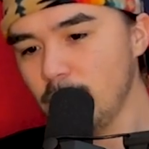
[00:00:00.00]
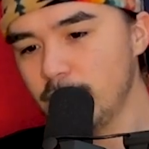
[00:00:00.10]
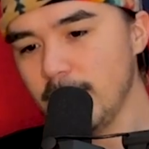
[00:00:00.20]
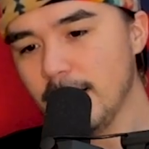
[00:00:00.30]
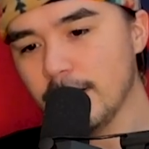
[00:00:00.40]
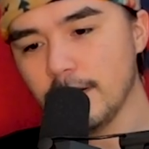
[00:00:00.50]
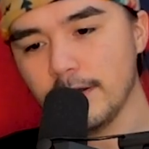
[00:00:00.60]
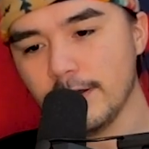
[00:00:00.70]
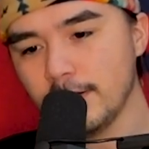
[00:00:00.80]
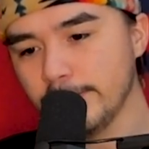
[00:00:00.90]

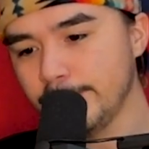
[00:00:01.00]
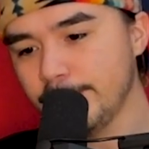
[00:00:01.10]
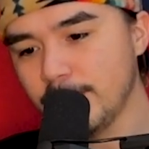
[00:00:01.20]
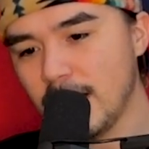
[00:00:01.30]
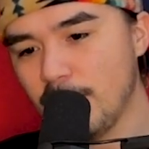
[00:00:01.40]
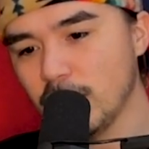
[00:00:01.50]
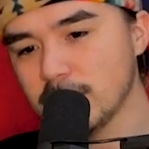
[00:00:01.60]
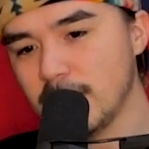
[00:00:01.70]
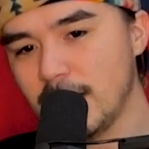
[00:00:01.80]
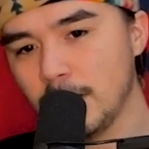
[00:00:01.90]
have a
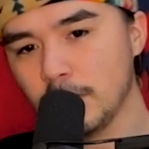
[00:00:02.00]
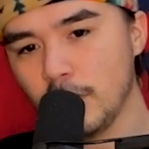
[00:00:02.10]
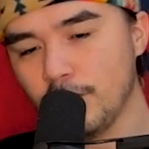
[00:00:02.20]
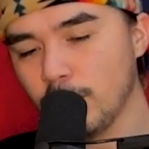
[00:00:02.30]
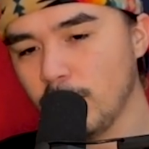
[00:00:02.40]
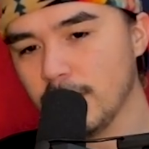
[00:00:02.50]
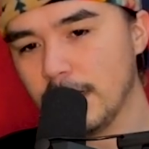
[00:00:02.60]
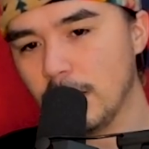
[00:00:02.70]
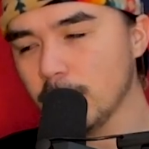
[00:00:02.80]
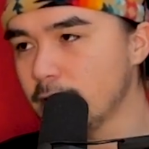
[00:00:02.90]
good time. Go for a
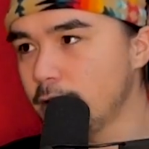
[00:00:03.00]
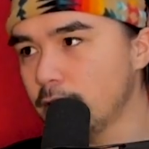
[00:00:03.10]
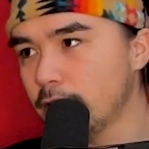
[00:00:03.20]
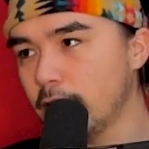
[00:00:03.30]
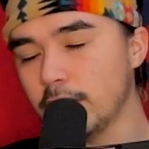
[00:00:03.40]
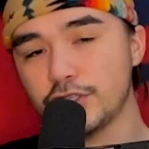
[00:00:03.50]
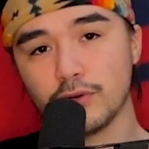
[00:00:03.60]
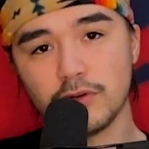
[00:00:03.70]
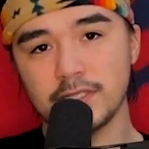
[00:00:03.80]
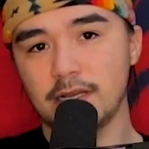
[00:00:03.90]
workout. Get your
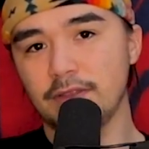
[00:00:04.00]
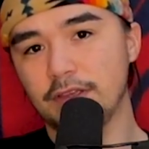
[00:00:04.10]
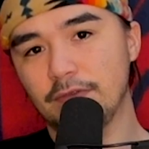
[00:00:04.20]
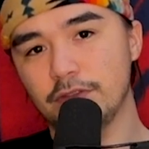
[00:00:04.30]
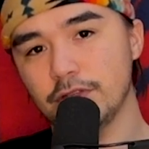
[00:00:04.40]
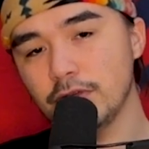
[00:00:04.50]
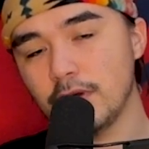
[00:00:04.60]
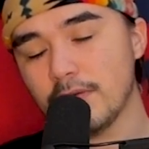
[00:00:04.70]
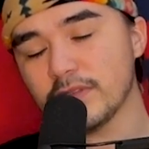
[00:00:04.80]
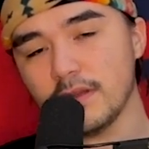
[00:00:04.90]
chores done that you have to
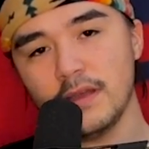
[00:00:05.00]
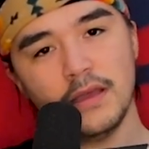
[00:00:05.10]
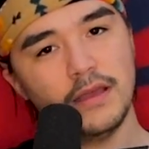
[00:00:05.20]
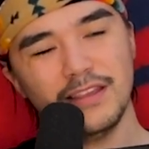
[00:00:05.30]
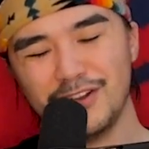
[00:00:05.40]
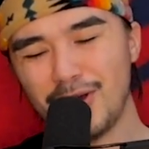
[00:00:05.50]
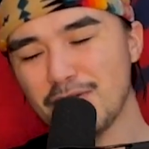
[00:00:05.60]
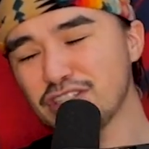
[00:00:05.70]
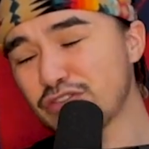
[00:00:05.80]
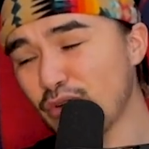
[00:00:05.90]
do. I was
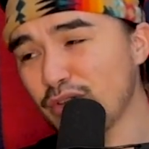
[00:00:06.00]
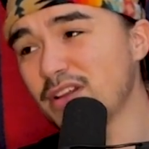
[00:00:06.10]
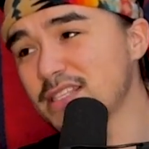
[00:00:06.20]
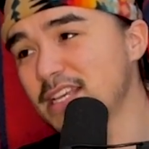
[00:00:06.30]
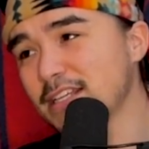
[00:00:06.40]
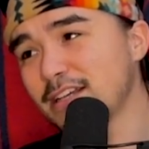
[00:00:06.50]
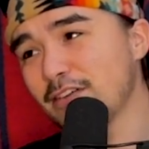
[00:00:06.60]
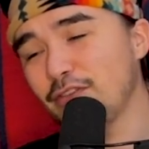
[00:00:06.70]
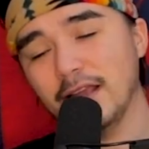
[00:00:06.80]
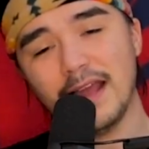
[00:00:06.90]
scrolling on
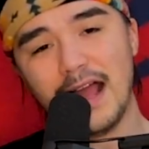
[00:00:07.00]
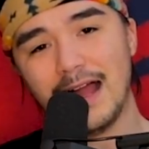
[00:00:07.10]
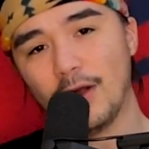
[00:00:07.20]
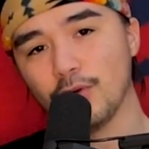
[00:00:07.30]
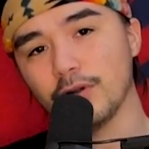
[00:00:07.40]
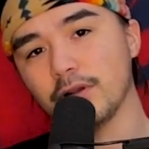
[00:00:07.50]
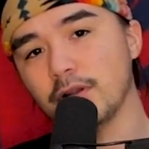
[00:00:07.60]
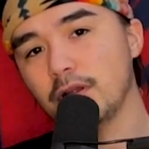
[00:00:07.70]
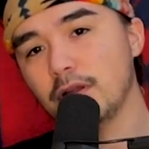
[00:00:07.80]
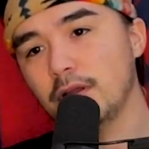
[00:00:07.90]
TikTok for like an hour.
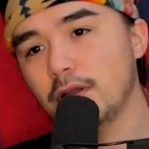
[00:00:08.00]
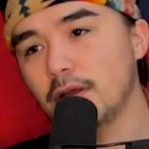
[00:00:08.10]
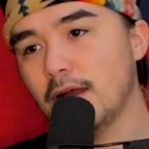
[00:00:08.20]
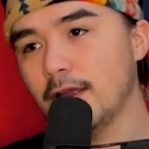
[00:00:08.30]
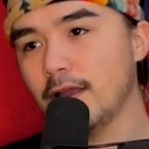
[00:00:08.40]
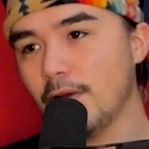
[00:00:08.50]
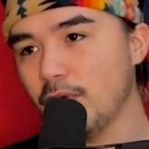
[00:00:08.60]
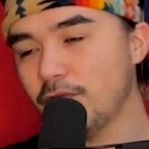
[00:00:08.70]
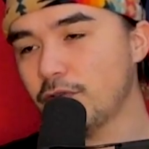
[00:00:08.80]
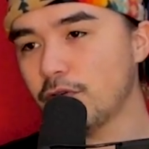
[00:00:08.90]
I
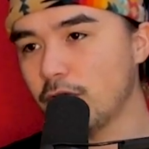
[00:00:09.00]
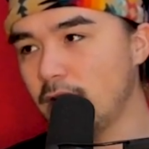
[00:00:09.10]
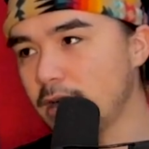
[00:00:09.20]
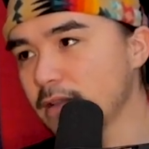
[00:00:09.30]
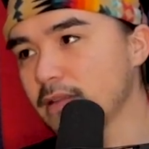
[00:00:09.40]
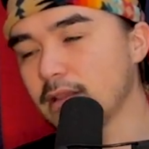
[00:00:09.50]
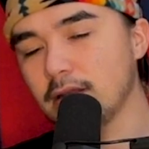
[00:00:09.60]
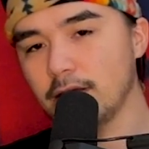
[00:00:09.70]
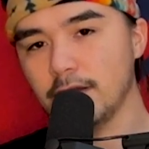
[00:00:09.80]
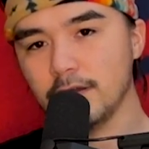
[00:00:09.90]
went for a run and
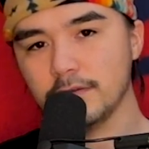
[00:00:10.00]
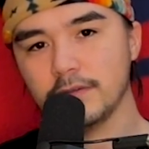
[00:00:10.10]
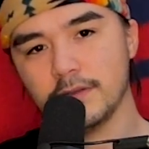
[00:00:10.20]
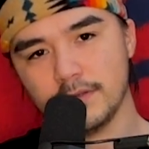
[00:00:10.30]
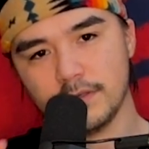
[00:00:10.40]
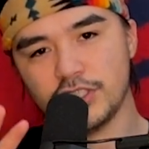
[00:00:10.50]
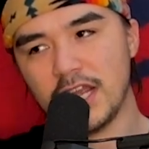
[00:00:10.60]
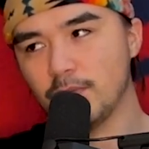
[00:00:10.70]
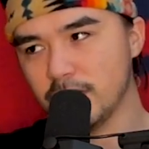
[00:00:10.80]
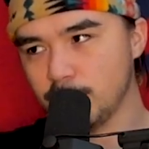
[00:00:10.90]
then
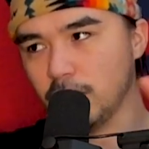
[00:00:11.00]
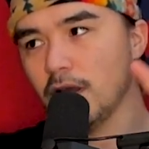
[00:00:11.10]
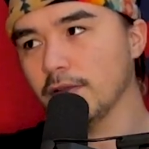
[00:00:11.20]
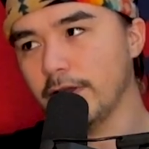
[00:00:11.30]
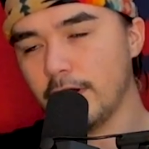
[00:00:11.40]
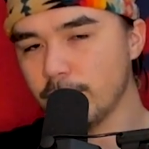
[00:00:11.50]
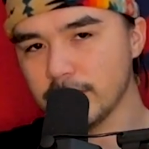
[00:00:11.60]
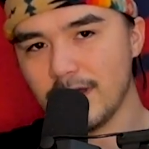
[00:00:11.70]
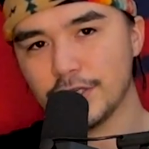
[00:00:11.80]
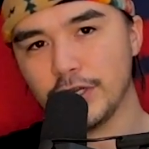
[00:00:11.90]
shameless plug there. I
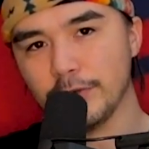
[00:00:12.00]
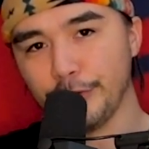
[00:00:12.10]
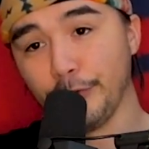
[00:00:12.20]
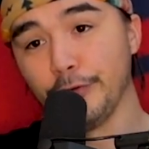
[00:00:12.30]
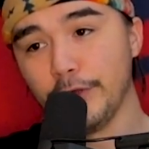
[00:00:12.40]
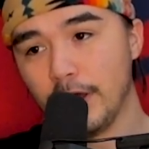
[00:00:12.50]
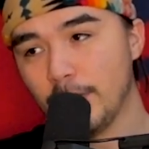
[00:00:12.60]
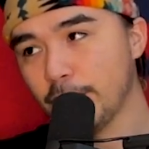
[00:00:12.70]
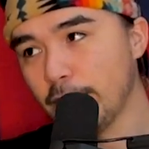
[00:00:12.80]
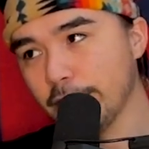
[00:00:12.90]
was not trying to be like, oh, yeah,
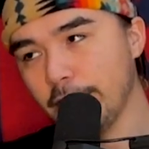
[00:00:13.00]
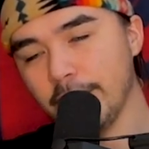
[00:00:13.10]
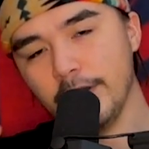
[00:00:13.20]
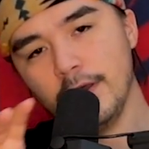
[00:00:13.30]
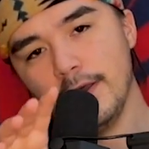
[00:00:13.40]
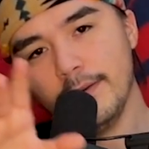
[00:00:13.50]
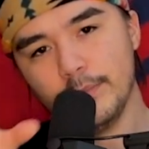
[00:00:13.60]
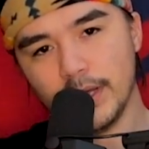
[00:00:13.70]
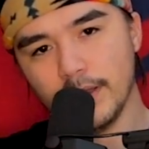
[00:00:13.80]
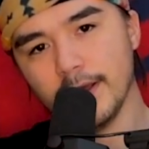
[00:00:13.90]
I'm a run guy.
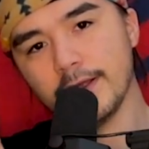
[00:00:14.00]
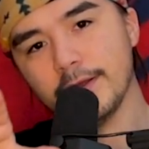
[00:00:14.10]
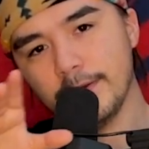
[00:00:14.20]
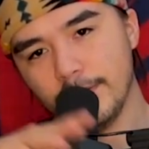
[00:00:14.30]
But like